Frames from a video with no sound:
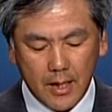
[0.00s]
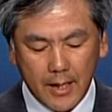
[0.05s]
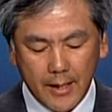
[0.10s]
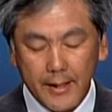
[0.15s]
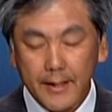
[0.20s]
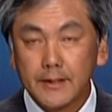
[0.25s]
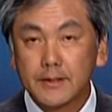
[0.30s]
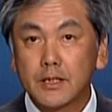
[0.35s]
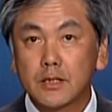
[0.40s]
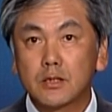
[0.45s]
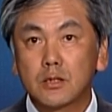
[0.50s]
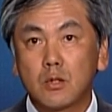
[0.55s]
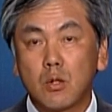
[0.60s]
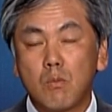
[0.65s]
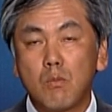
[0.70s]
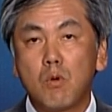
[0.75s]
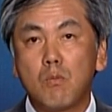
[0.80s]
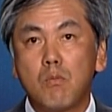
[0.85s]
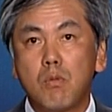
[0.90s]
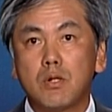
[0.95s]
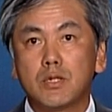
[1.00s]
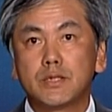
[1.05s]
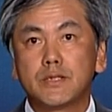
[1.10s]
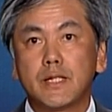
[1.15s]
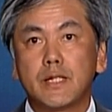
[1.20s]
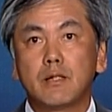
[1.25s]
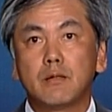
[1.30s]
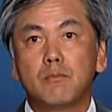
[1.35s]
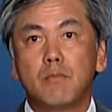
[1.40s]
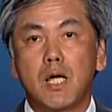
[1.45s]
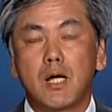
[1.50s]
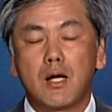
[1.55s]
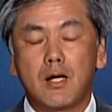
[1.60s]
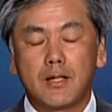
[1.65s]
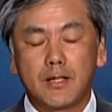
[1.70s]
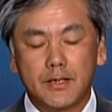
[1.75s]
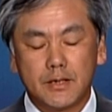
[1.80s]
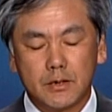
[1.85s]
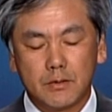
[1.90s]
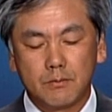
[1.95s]
ISS common berthing
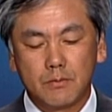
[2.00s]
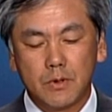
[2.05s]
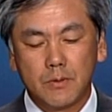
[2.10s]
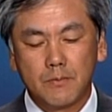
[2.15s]
mechanism.